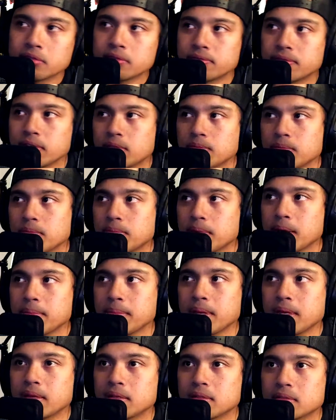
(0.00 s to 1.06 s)
Filmed by
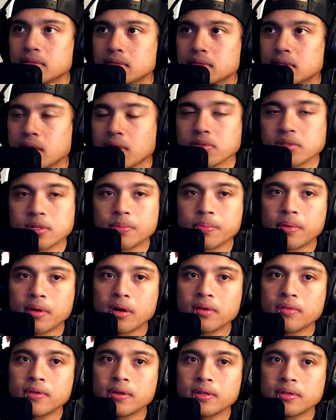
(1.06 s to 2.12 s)
me. I wasn't a
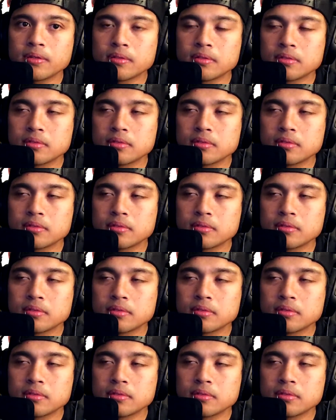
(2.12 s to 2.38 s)
part of it.